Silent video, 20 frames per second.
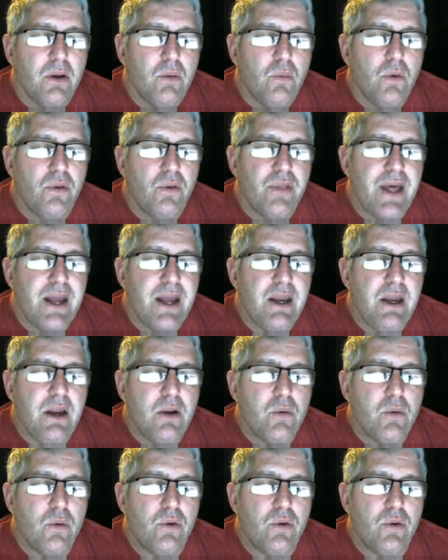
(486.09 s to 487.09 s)
Well, that
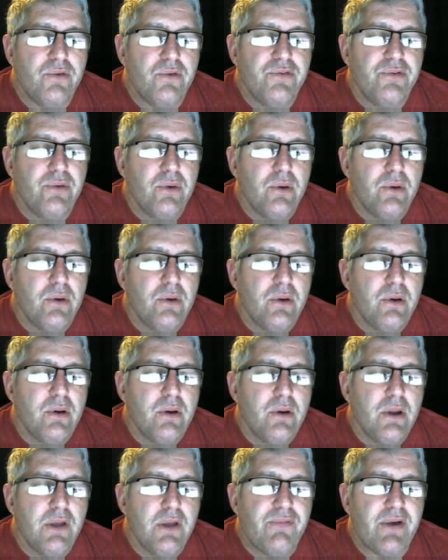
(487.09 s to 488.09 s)
equals,
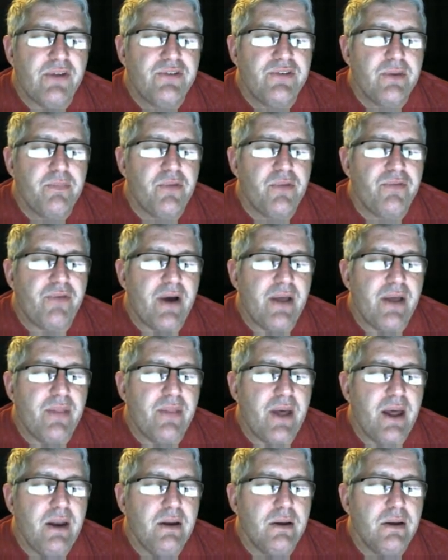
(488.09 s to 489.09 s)
if I simplify
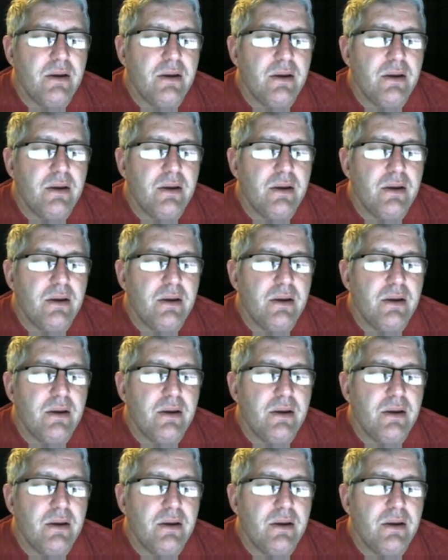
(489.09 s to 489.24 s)
that,